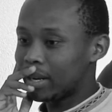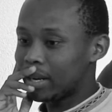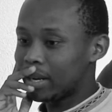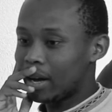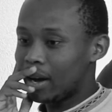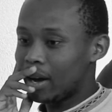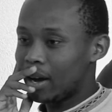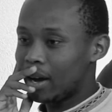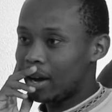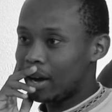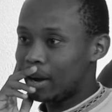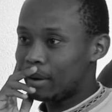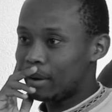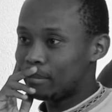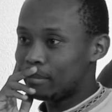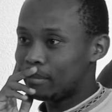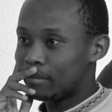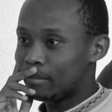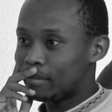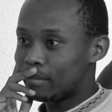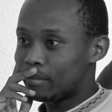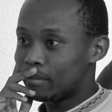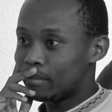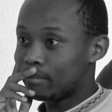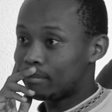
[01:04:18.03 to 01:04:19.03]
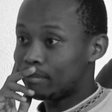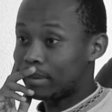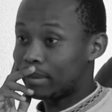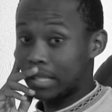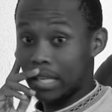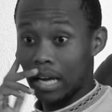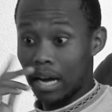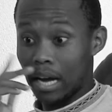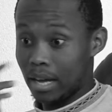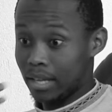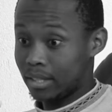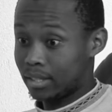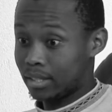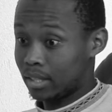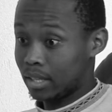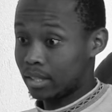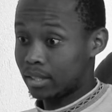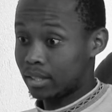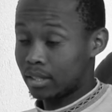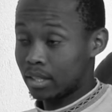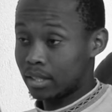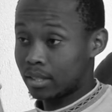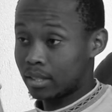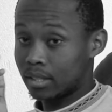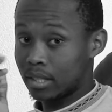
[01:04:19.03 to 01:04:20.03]
yeah, it's
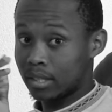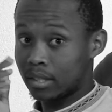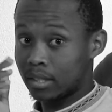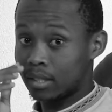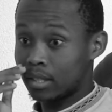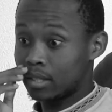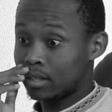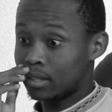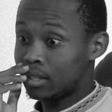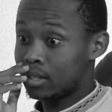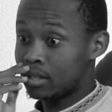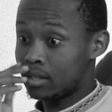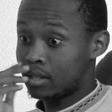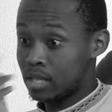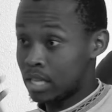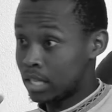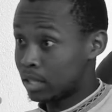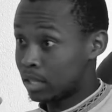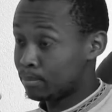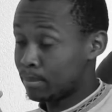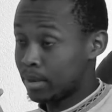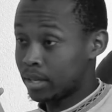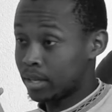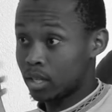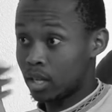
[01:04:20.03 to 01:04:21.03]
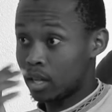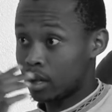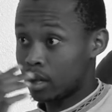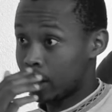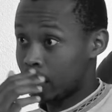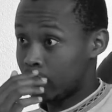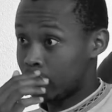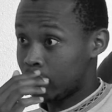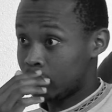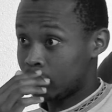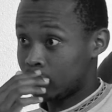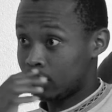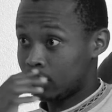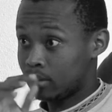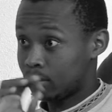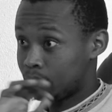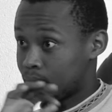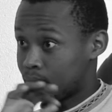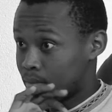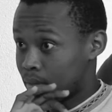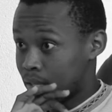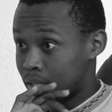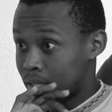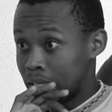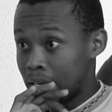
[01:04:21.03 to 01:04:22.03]
this metal is
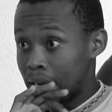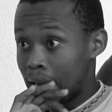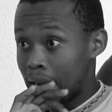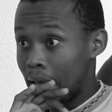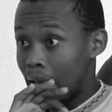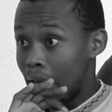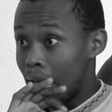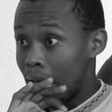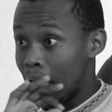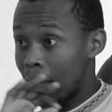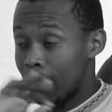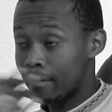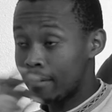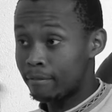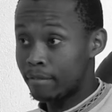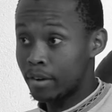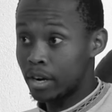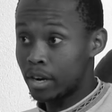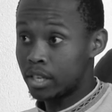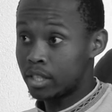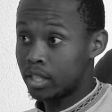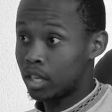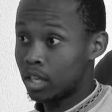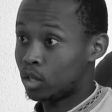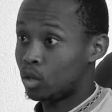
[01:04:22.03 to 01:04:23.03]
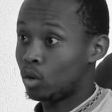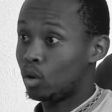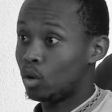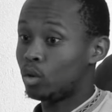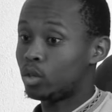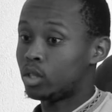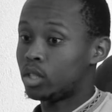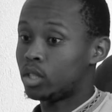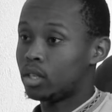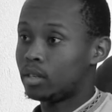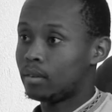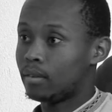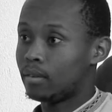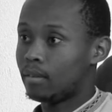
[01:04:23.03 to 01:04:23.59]
in every technology,